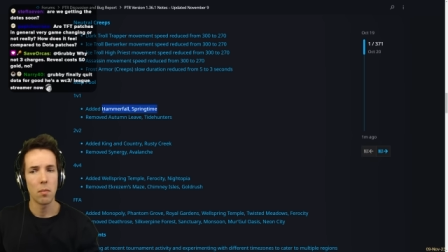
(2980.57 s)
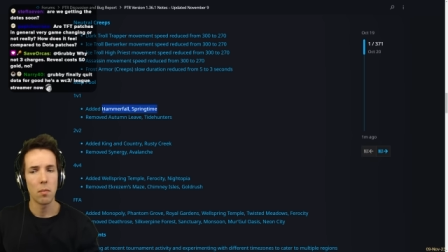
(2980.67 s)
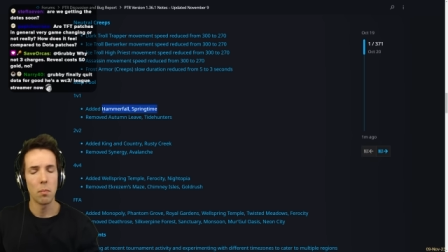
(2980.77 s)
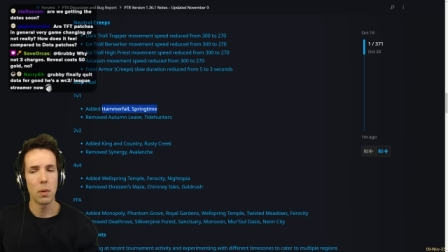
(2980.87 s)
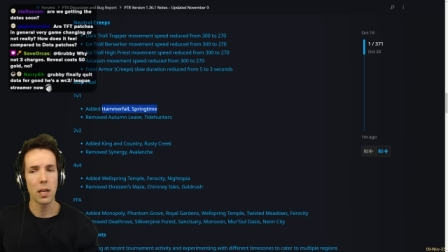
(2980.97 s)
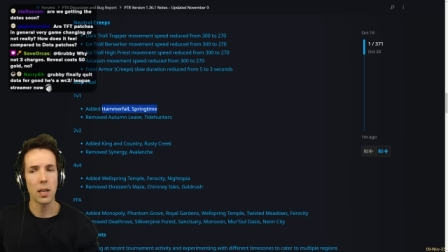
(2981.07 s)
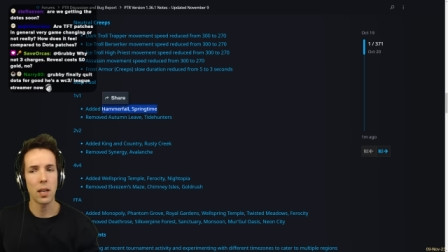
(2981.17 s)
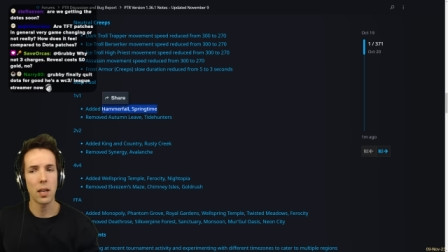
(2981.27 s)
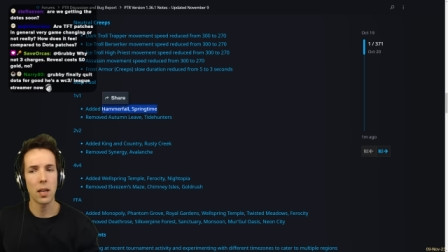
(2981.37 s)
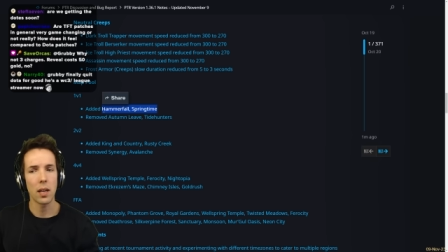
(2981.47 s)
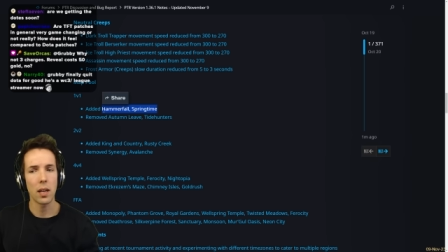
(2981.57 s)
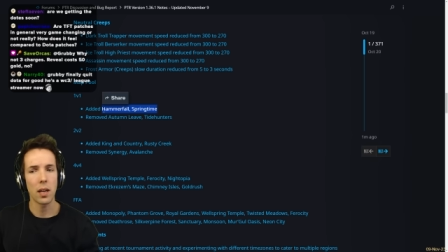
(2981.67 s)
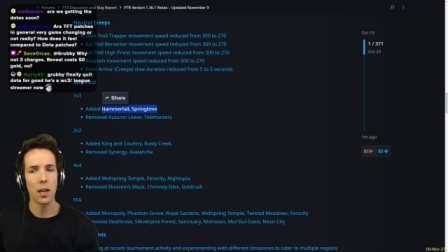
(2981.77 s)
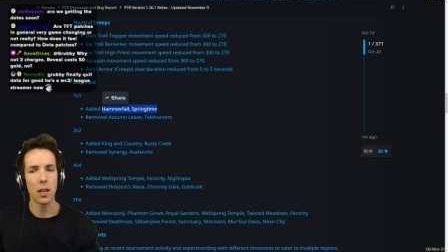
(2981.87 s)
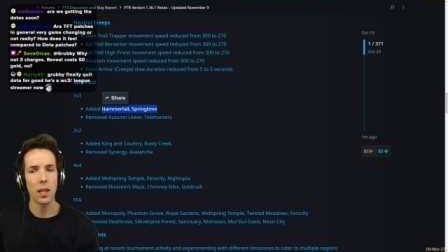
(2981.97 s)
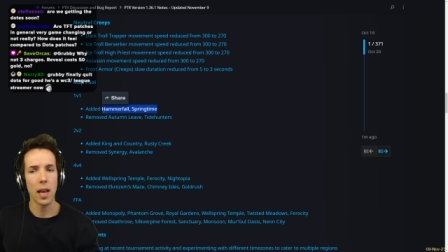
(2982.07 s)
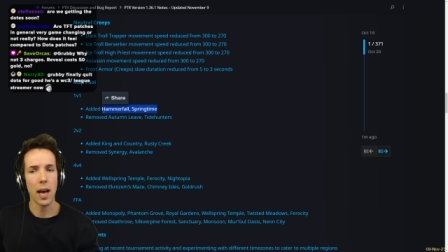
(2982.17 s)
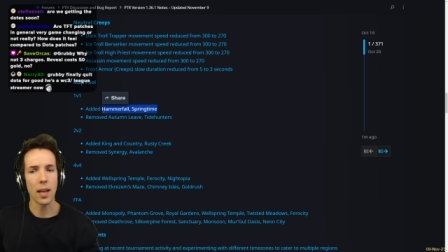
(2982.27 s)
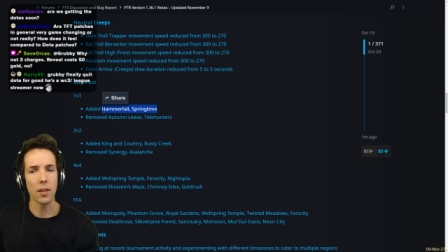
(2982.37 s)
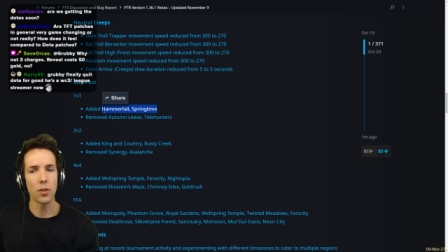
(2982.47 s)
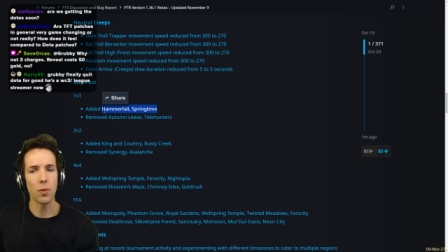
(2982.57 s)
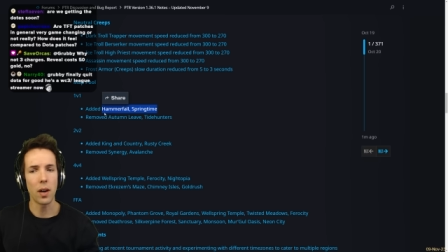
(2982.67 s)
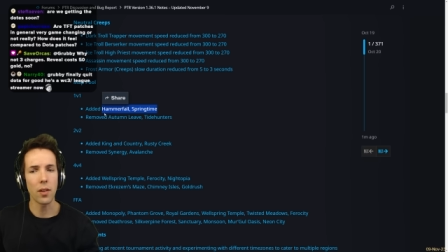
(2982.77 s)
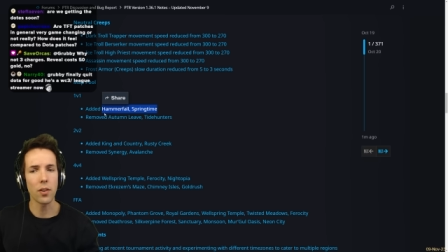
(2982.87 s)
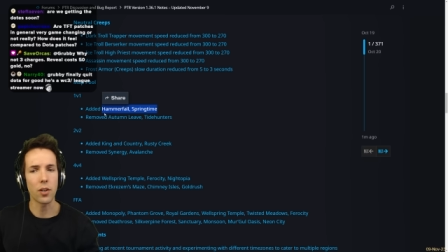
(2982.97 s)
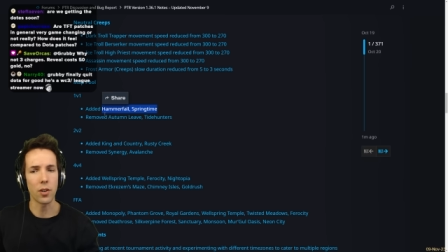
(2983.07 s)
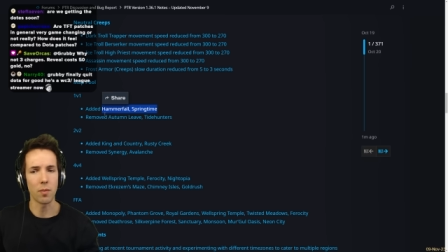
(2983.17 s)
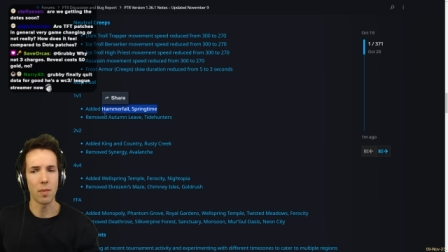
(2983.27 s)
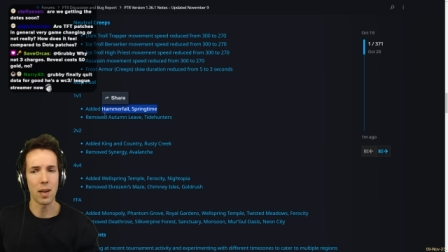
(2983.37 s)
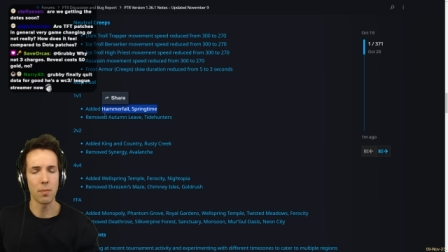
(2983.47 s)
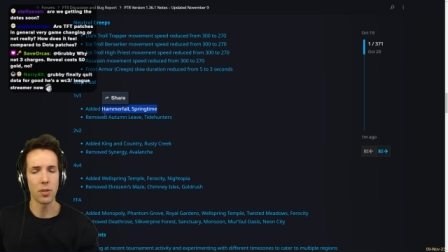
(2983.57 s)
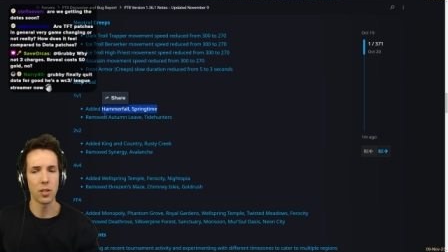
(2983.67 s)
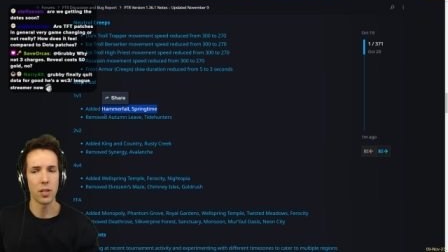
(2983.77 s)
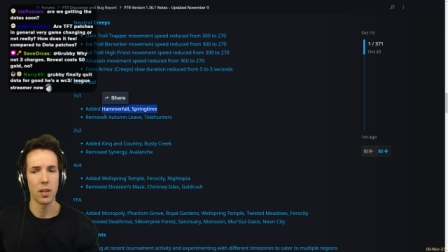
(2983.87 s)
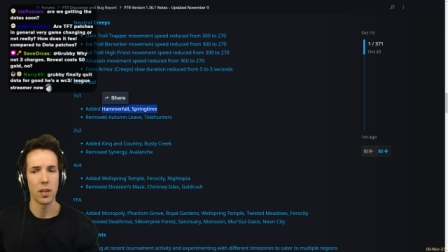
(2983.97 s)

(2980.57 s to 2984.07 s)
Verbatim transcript: But they added two other good maps.